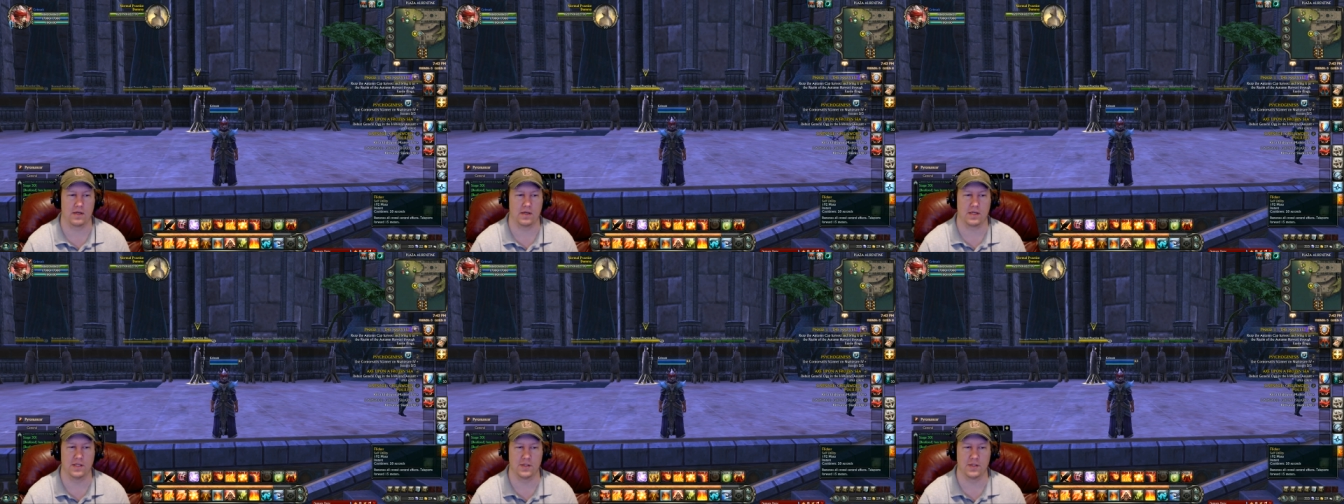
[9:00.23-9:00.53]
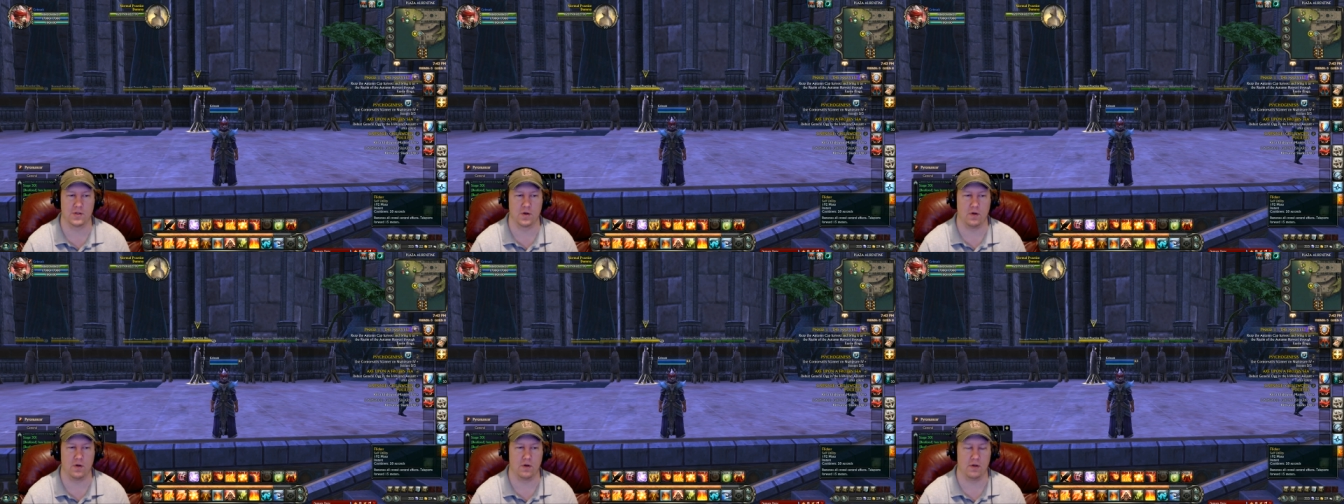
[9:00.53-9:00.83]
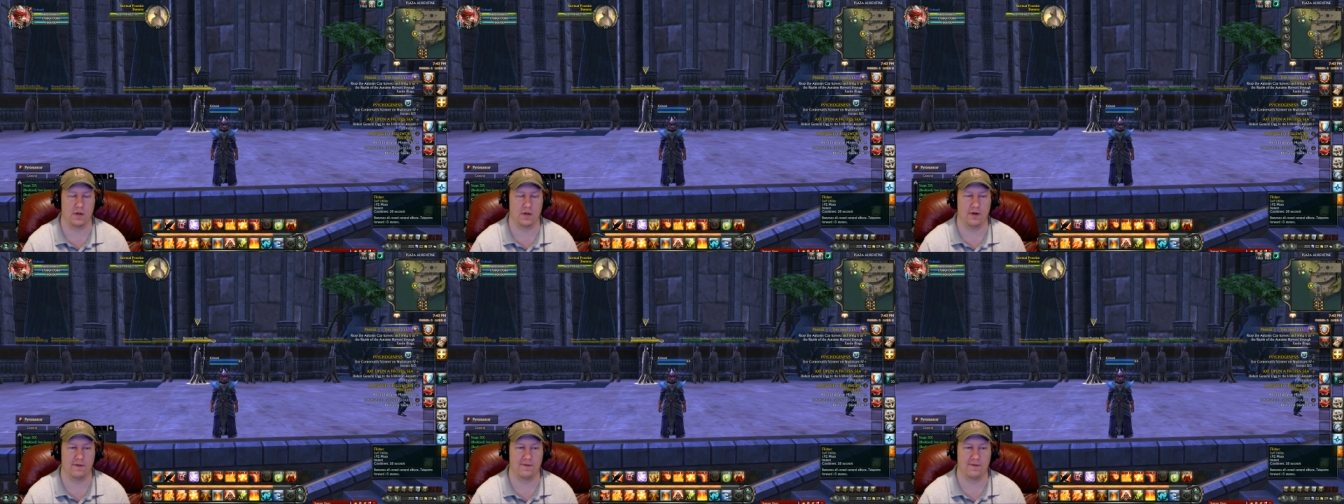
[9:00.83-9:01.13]

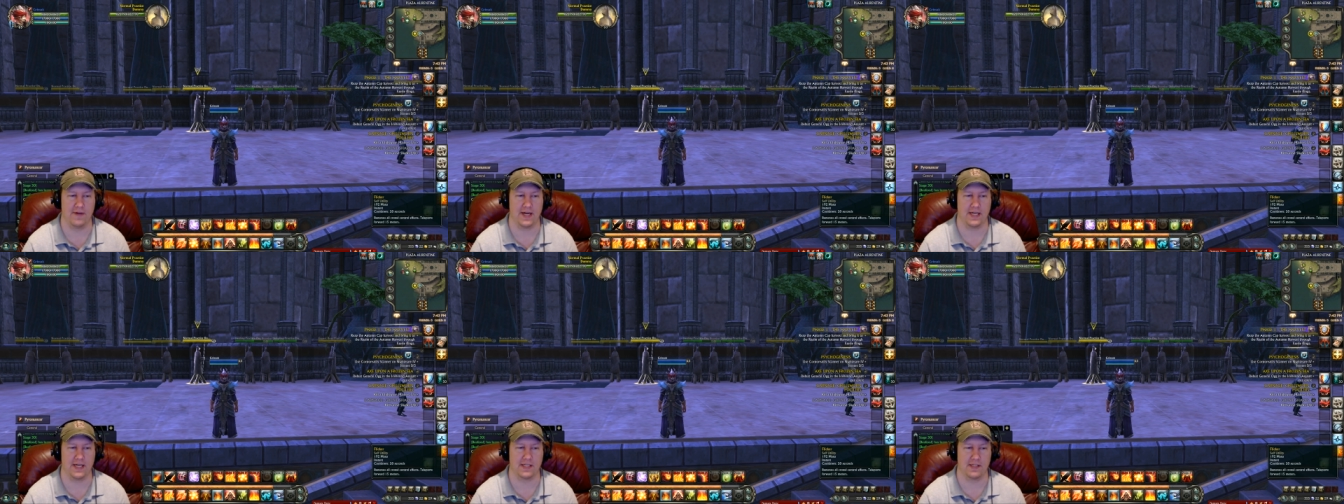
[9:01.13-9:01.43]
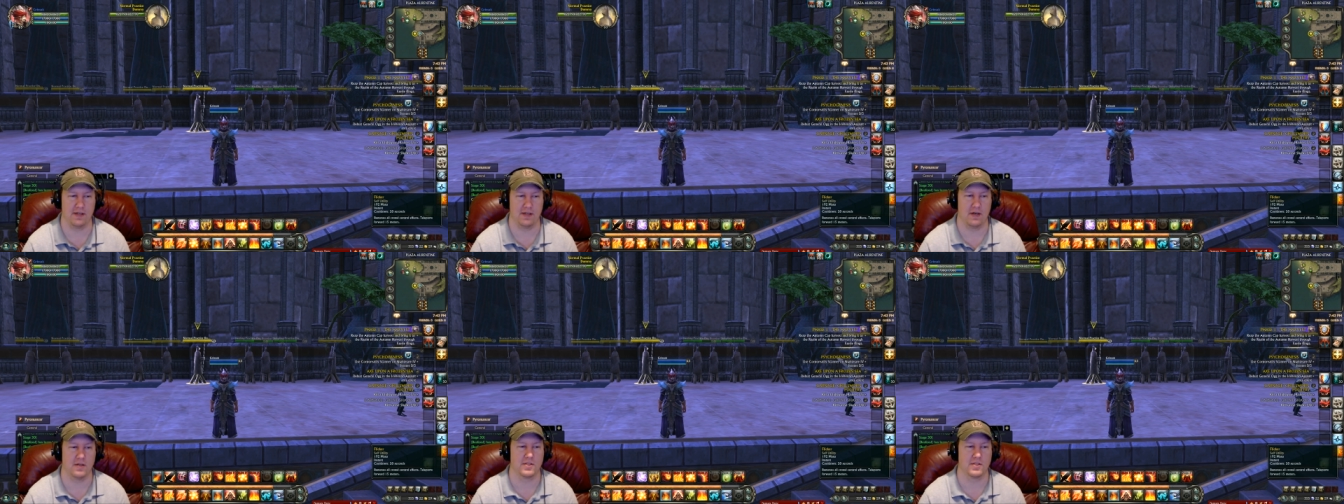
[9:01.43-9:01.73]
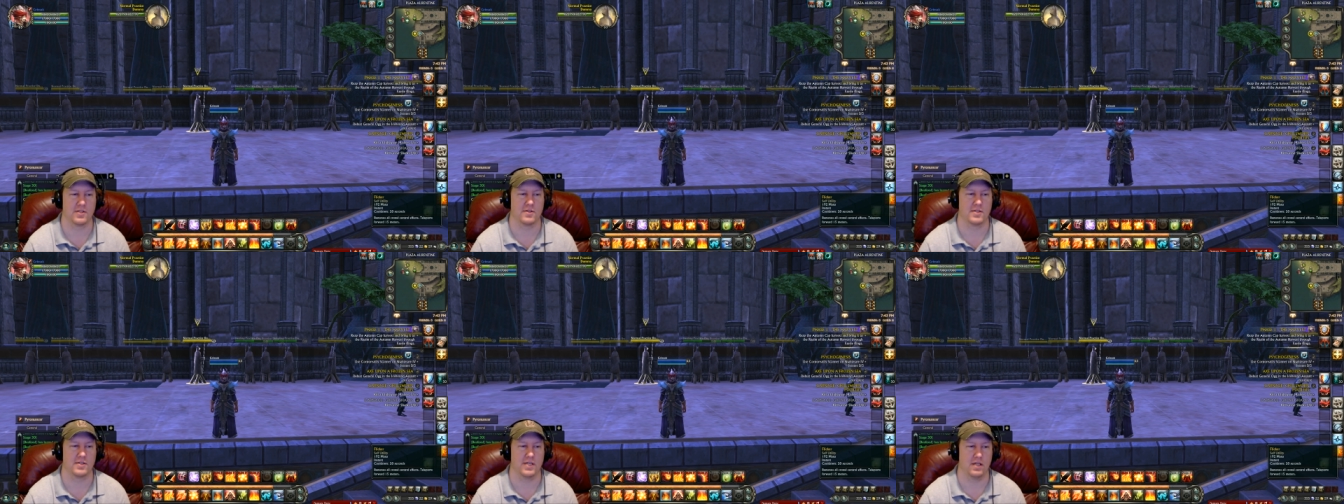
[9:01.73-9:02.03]
control effects and
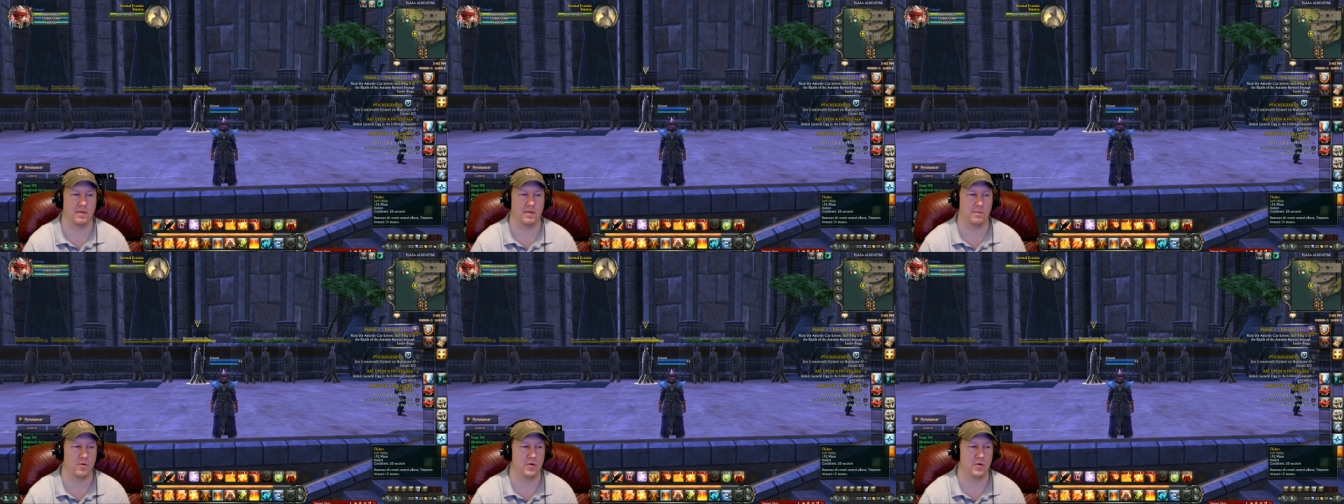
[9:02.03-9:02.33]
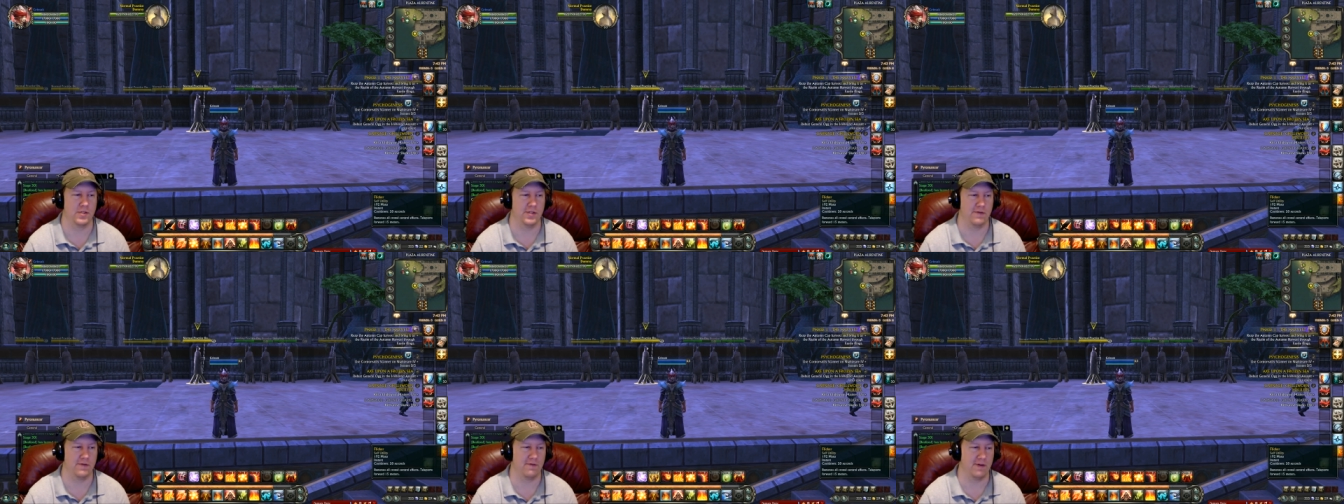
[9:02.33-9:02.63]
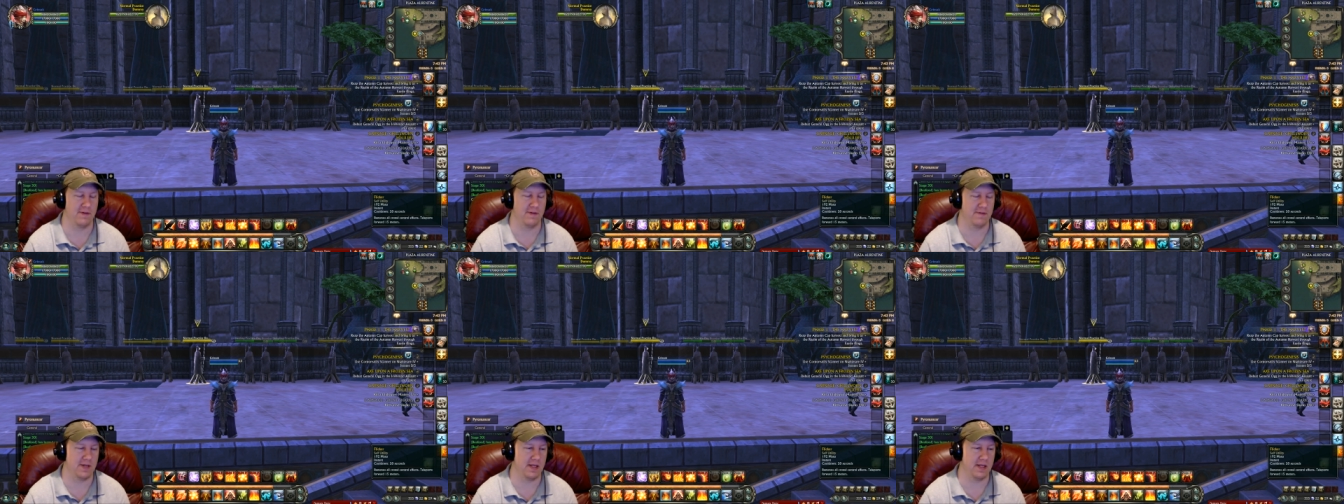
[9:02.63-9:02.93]
also teleports you
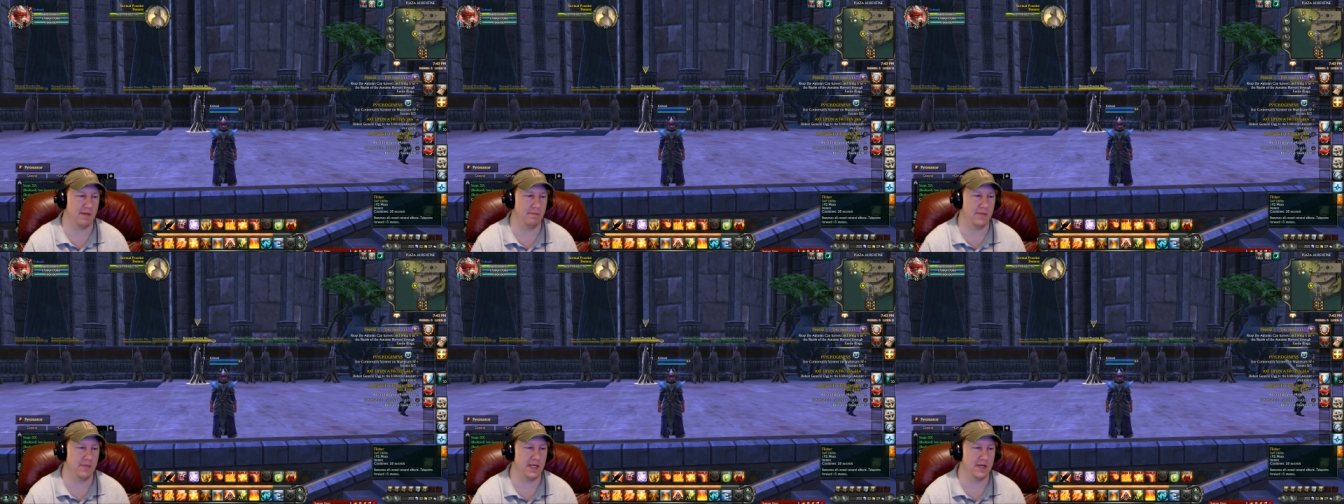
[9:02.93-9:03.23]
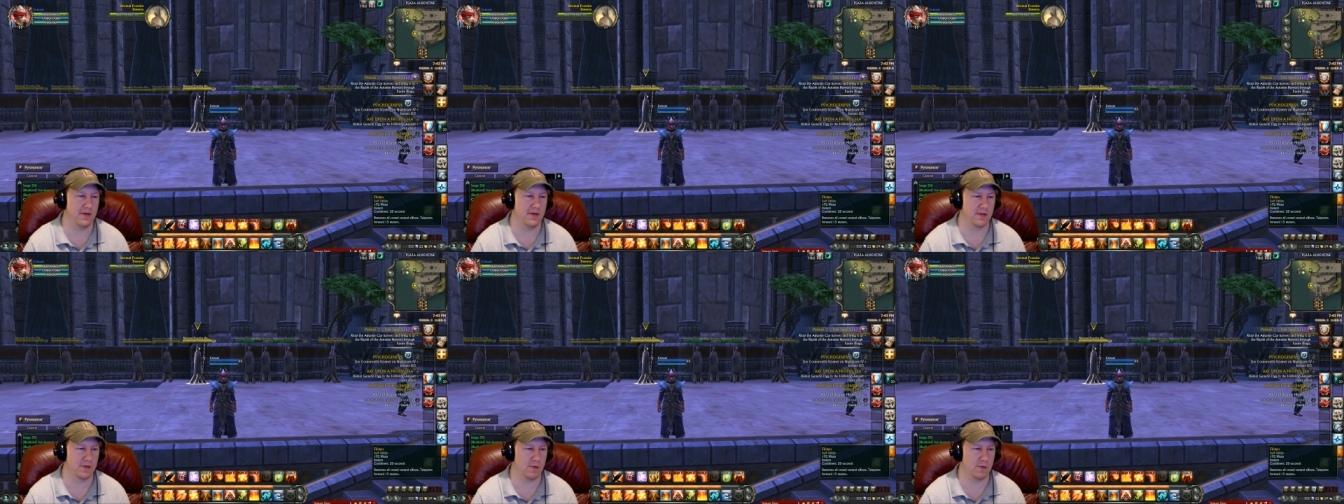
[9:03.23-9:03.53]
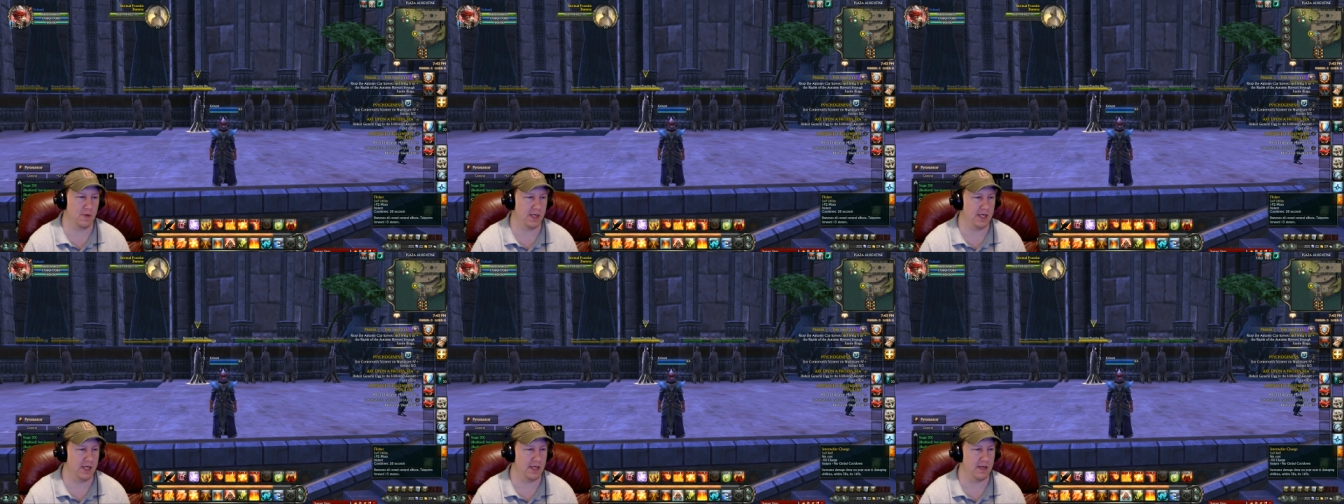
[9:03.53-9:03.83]
15 meters
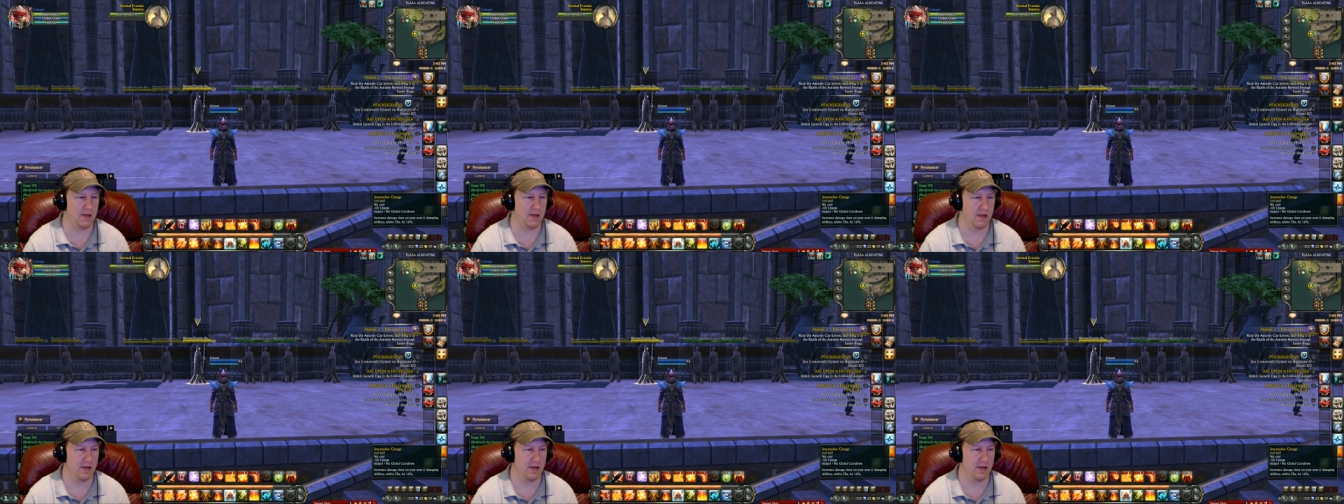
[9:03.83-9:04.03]
away.